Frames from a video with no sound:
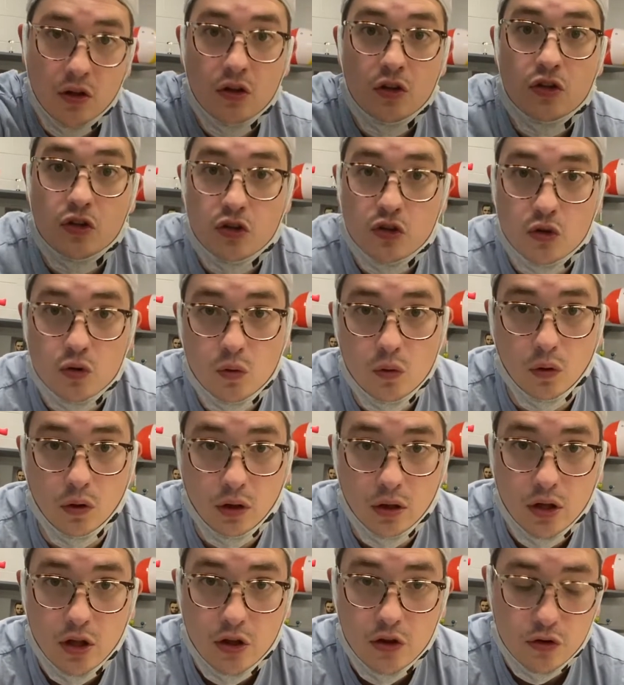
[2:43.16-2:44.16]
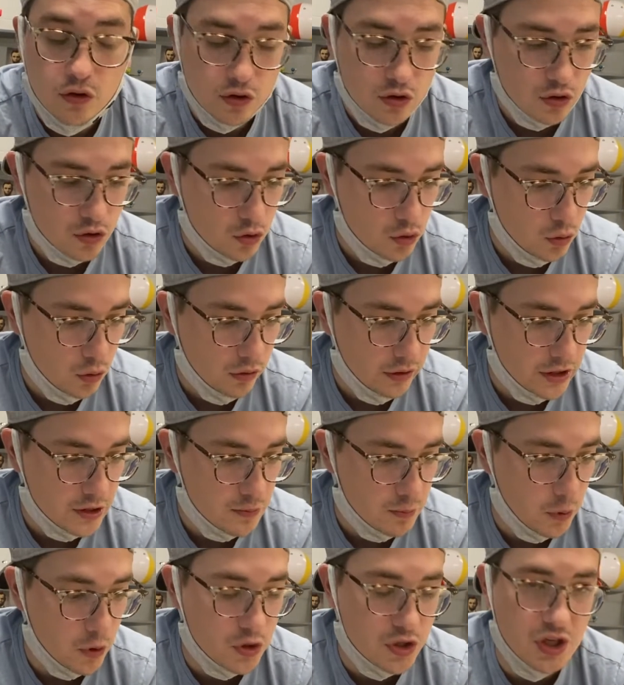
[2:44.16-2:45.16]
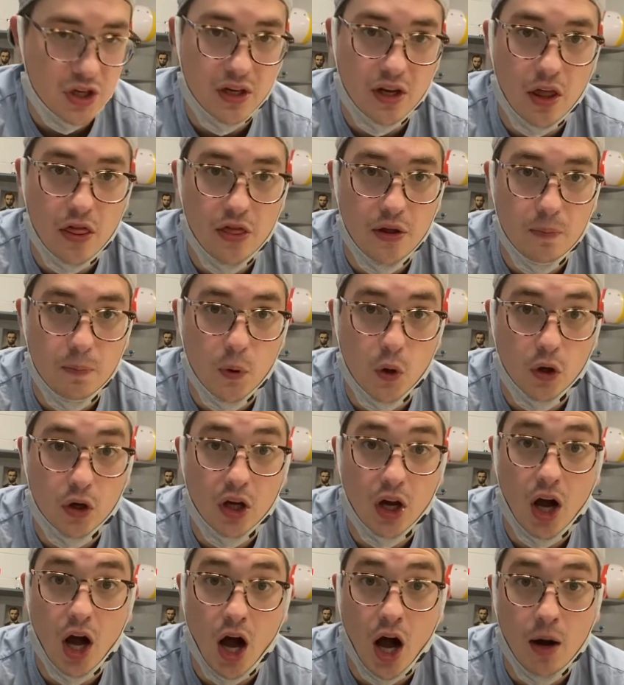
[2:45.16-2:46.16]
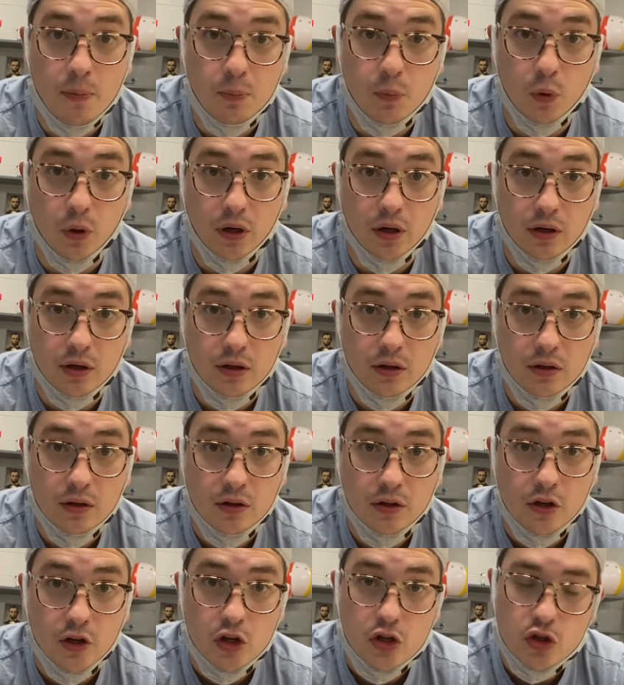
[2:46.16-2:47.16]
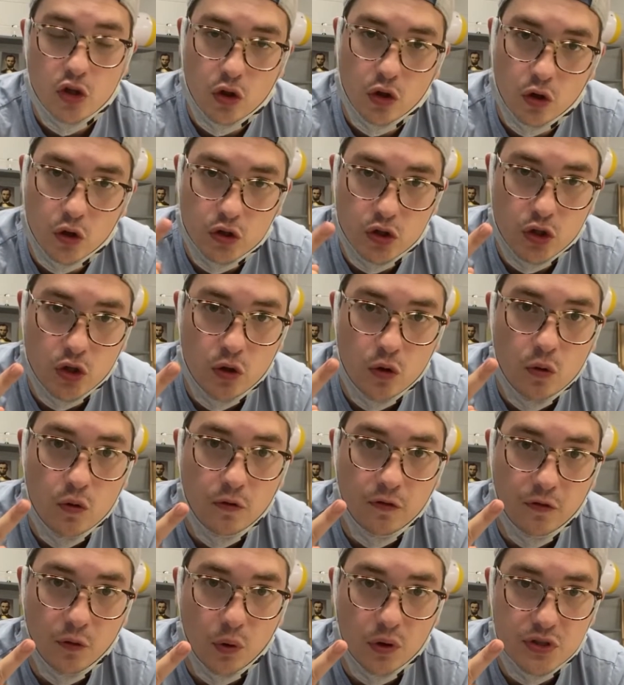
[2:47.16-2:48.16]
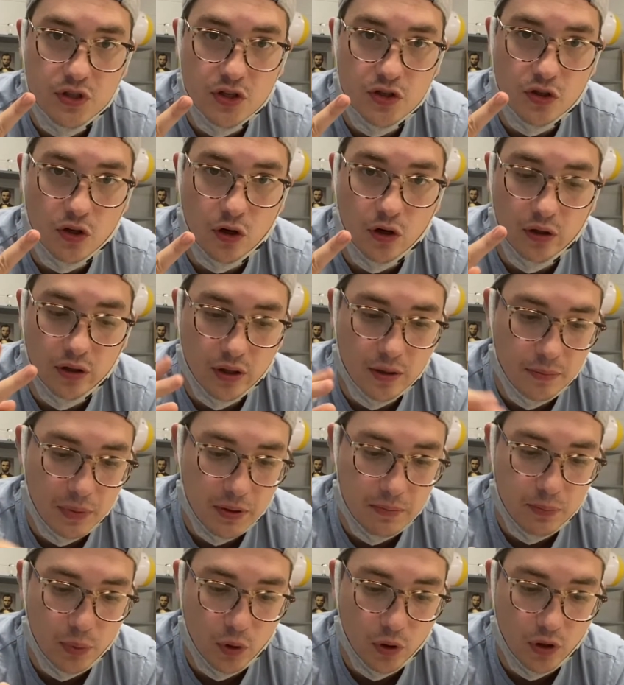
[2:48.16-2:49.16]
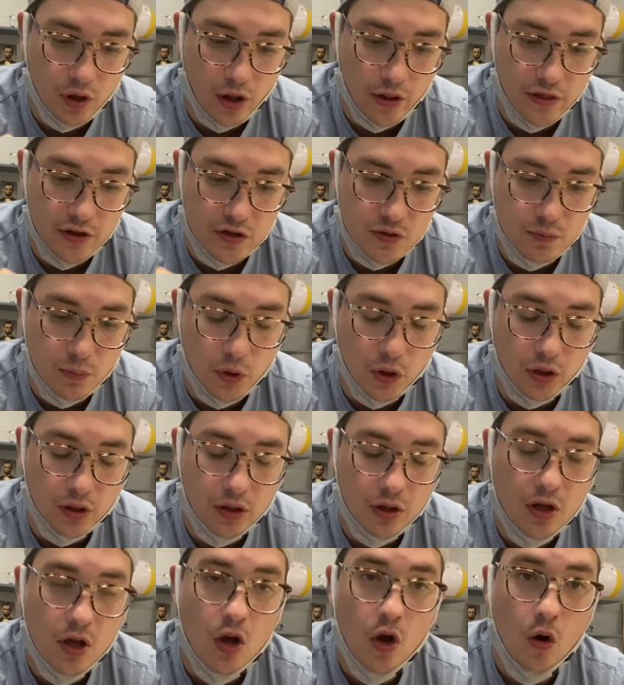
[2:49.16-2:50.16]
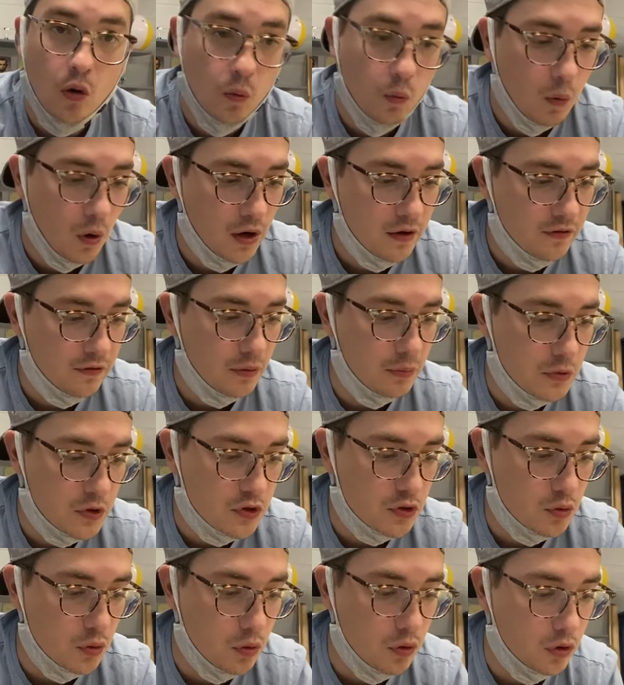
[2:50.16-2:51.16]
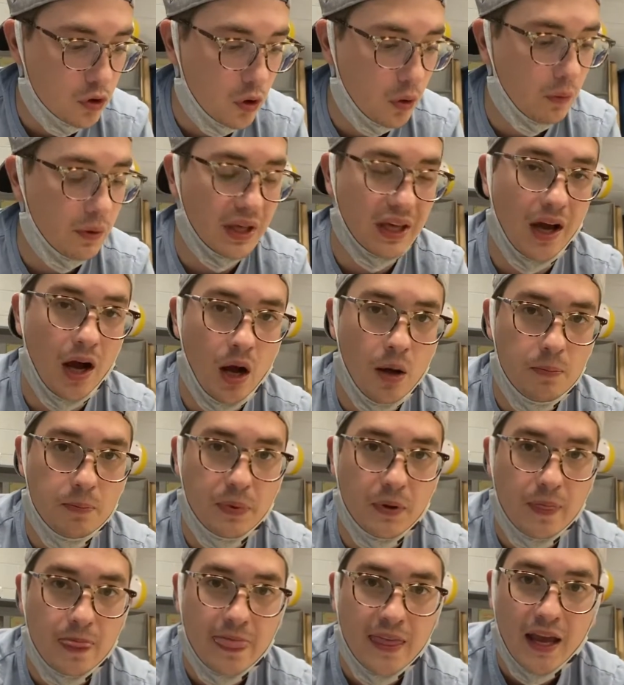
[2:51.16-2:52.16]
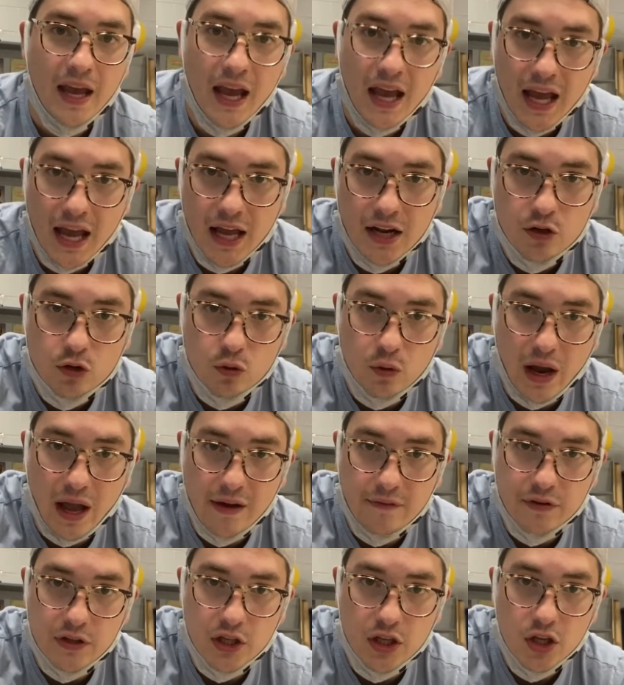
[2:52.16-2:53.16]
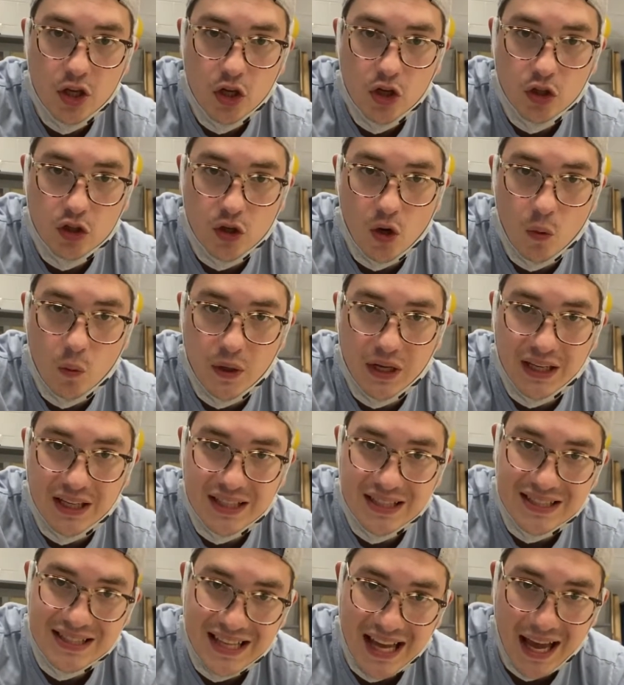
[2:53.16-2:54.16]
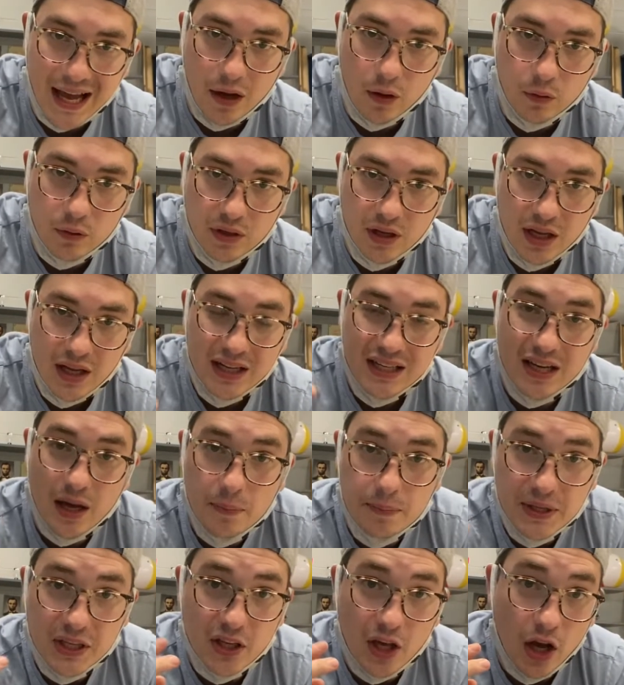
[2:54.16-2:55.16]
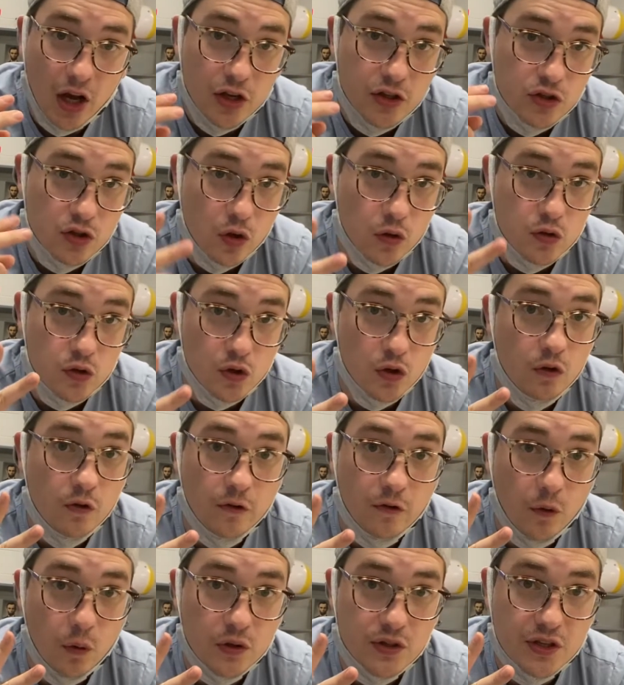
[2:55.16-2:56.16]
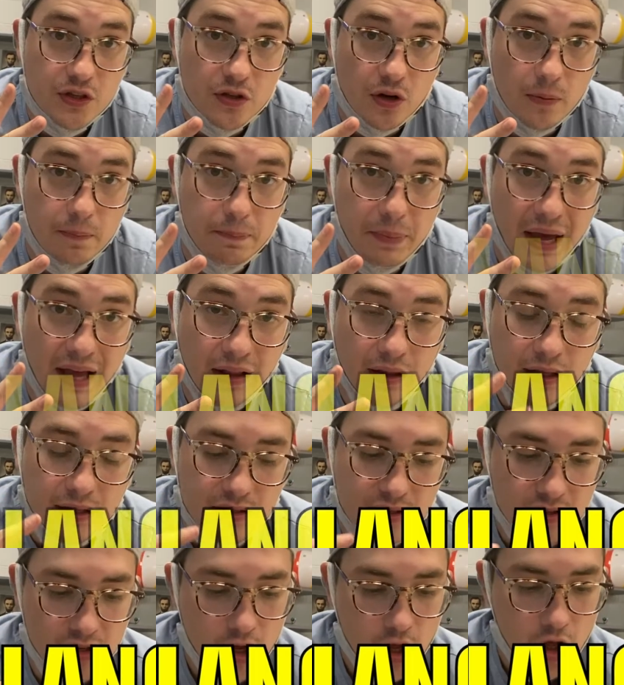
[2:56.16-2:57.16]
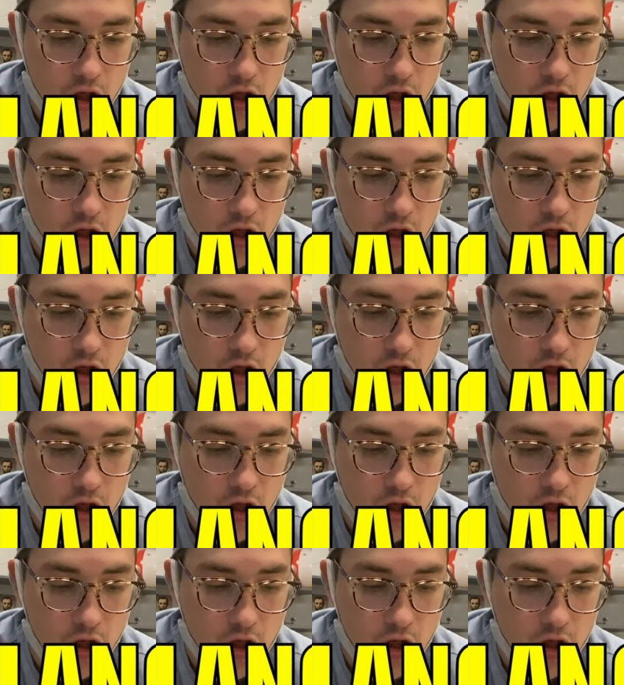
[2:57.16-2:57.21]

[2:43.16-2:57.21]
stool. The stool is pushing the book upward. So there are two forces currently being put on this book. One from the stool going up and gravity going down. Now because those two forces are balanced,